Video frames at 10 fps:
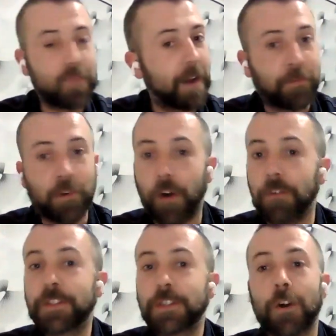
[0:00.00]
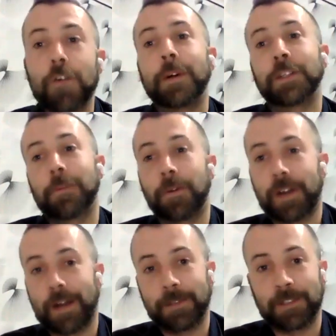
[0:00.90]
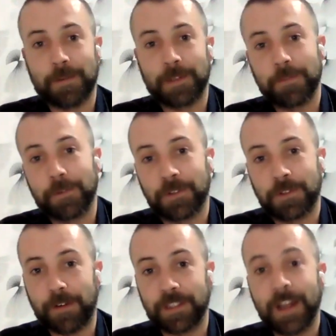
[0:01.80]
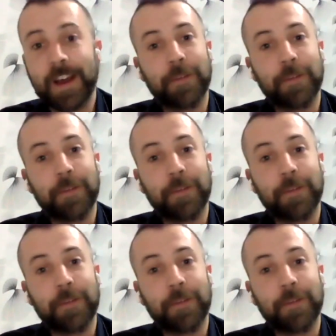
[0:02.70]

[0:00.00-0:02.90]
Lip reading: have got so much more to come and so much more to show us.